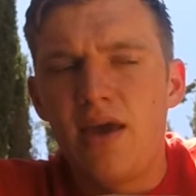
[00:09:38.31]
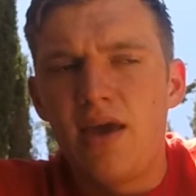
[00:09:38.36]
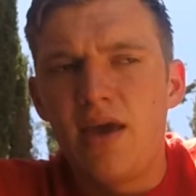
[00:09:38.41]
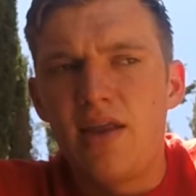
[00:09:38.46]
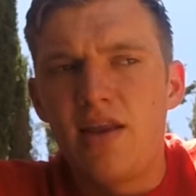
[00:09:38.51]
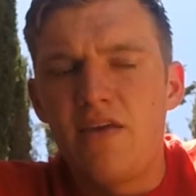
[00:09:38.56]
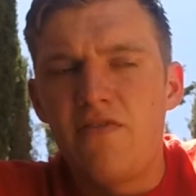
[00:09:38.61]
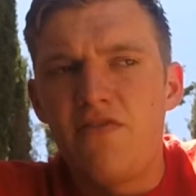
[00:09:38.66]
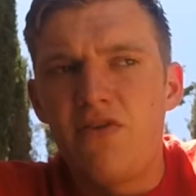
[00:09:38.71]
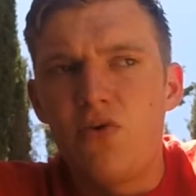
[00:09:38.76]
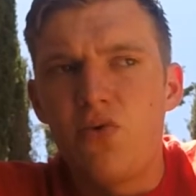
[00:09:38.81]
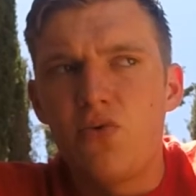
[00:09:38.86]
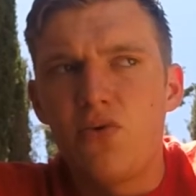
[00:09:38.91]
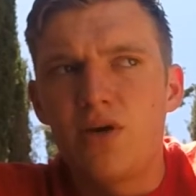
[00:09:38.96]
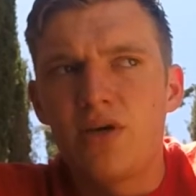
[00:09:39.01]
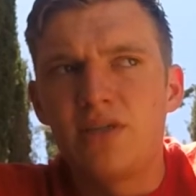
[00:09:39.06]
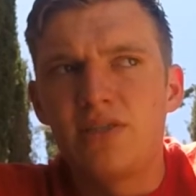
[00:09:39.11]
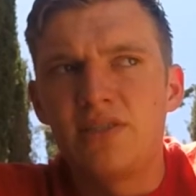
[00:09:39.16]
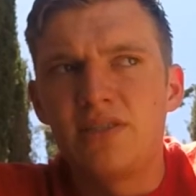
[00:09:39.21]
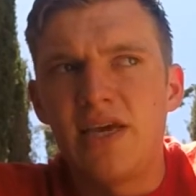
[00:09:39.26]
And if you
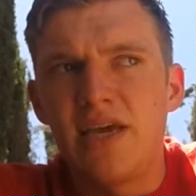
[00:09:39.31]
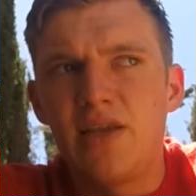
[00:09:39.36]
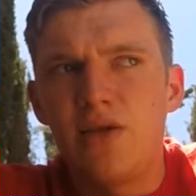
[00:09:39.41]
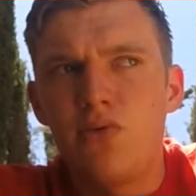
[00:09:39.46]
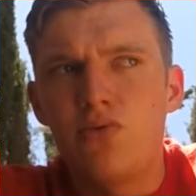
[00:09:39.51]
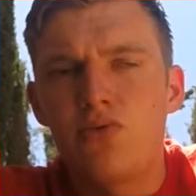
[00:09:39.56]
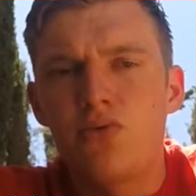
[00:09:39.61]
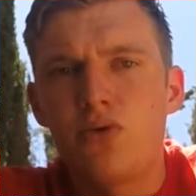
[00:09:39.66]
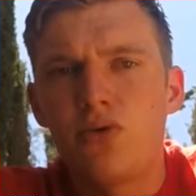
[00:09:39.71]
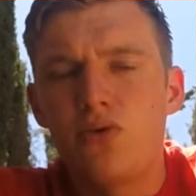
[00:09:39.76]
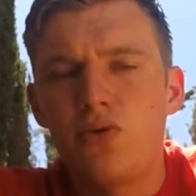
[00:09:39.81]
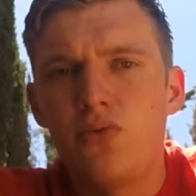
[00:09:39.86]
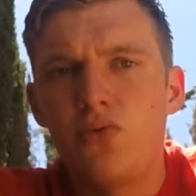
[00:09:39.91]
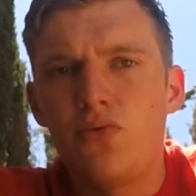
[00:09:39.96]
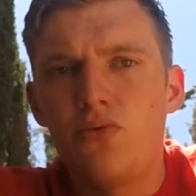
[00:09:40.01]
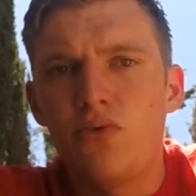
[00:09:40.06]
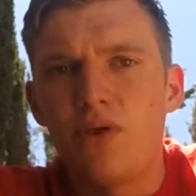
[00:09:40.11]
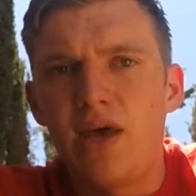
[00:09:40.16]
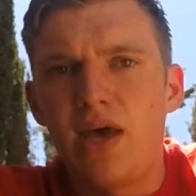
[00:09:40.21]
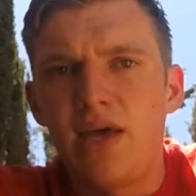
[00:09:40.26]
continue to
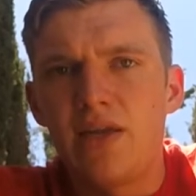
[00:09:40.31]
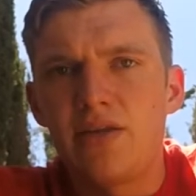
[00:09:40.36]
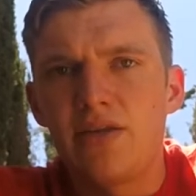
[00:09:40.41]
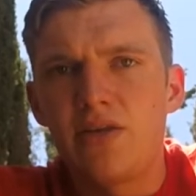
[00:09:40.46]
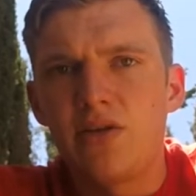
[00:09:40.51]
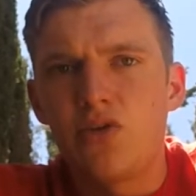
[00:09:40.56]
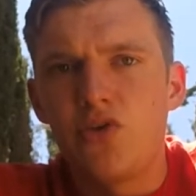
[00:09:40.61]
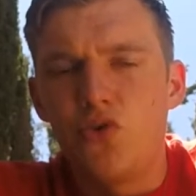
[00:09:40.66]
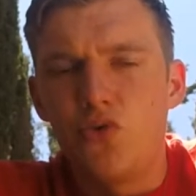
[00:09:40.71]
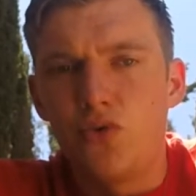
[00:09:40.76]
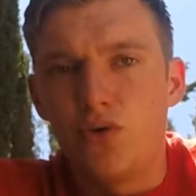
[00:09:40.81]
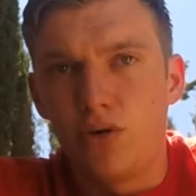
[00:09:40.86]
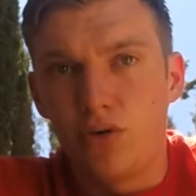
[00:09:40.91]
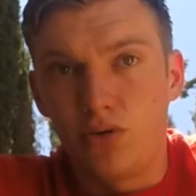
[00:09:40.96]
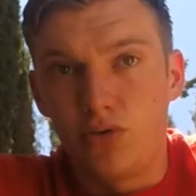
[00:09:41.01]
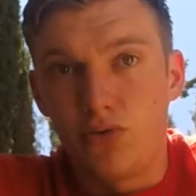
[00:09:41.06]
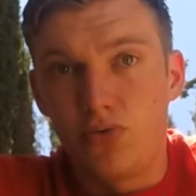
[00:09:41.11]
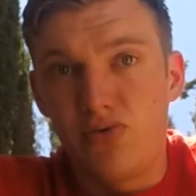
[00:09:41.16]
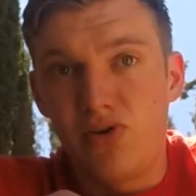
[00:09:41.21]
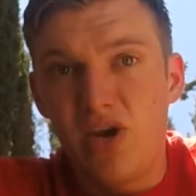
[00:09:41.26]
do that, you are
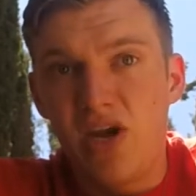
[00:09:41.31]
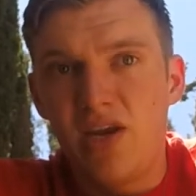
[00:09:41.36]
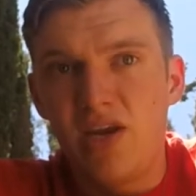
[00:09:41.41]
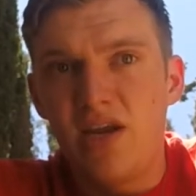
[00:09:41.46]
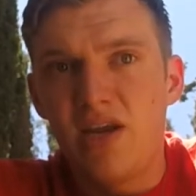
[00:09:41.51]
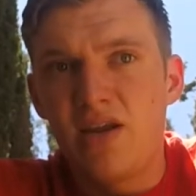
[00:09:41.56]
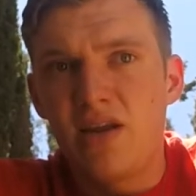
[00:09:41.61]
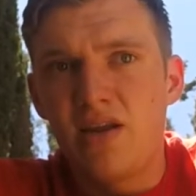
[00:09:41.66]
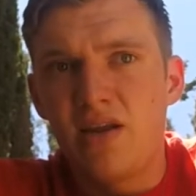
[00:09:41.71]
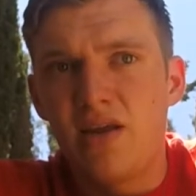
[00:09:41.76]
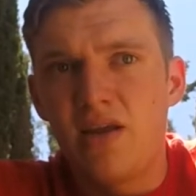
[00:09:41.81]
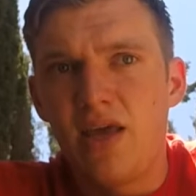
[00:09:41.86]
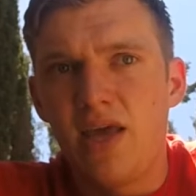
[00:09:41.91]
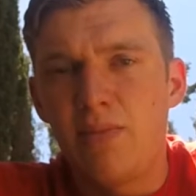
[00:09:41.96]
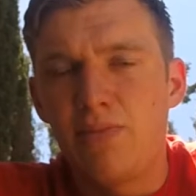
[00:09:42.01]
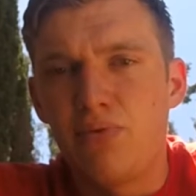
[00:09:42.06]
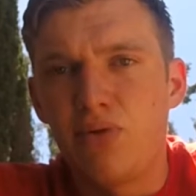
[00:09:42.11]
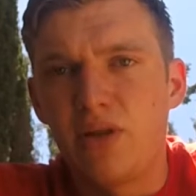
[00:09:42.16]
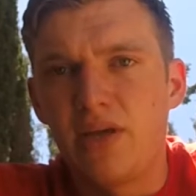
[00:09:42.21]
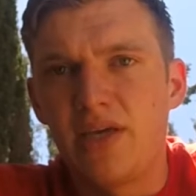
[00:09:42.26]
creating
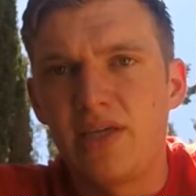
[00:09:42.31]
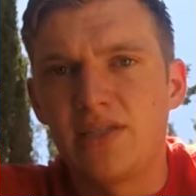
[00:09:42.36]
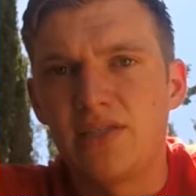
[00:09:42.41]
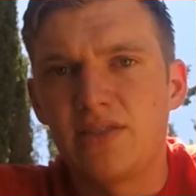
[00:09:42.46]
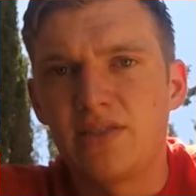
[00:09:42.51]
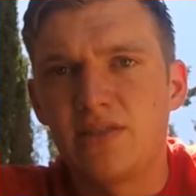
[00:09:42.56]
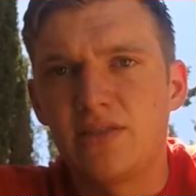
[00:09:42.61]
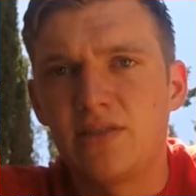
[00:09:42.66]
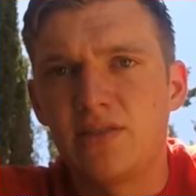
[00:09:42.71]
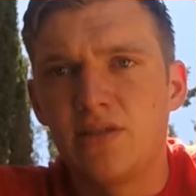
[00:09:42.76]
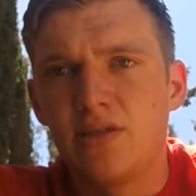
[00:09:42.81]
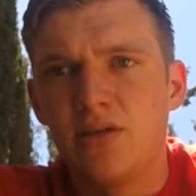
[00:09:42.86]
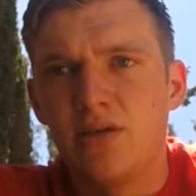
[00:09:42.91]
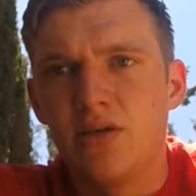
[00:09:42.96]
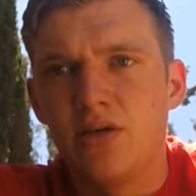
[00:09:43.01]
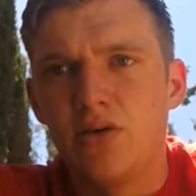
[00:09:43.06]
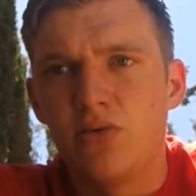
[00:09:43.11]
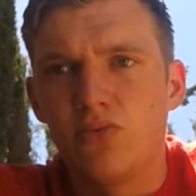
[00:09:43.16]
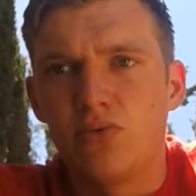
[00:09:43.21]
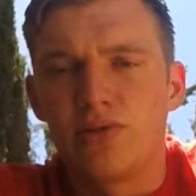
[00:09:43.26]
a place
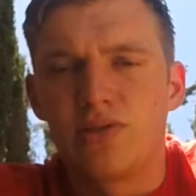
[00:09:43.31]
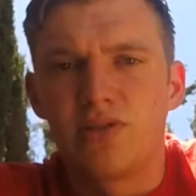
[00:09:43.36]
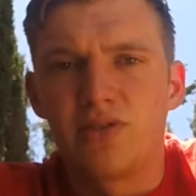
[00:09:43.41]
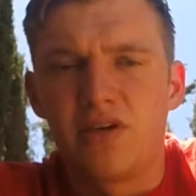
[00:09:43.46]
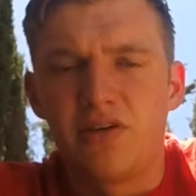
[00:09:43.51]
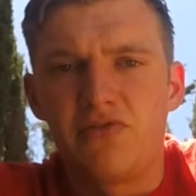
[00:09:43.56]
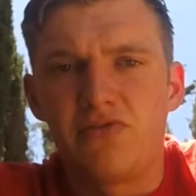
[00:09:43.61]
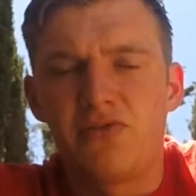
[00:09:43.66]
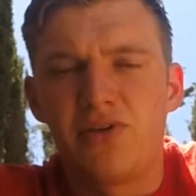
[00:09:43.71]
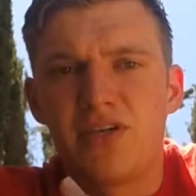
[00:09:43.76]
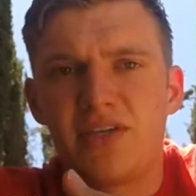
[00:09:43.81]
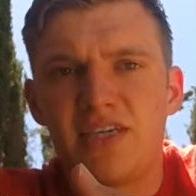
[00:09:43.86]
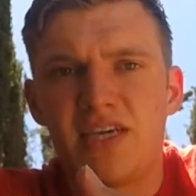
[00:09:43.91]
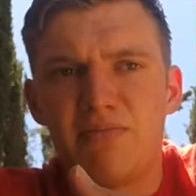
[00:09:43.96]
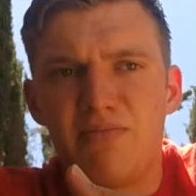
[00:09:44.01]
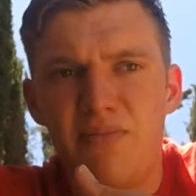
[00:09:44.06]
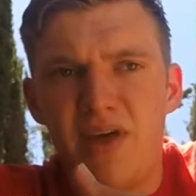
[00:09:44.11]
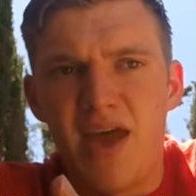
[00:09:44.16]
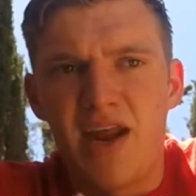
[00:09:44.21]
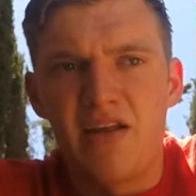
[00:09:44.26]
where suffering
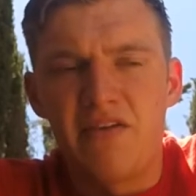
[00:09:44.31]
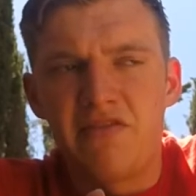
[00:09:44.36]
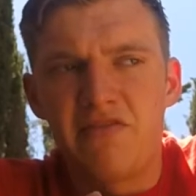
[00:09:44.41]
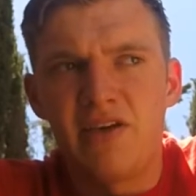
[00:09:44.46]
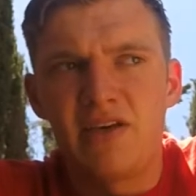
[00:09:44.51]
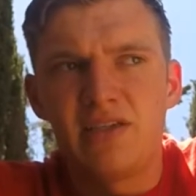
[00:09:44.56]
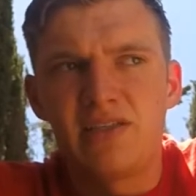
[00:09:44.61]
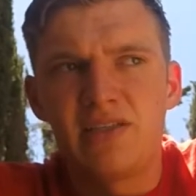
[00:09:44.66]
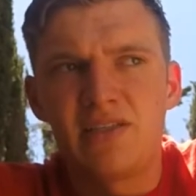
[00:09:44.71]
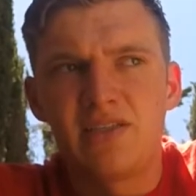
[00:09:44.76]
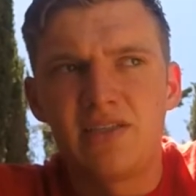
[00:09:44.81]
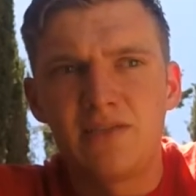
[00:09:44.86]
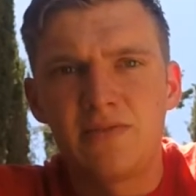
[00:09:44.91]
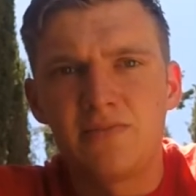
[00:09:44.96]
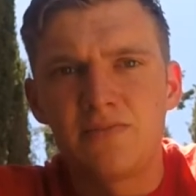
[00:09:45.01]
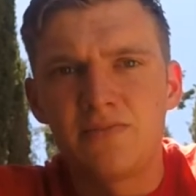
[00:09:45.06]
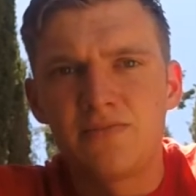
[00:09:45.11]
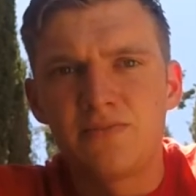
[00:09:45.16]
can manifest.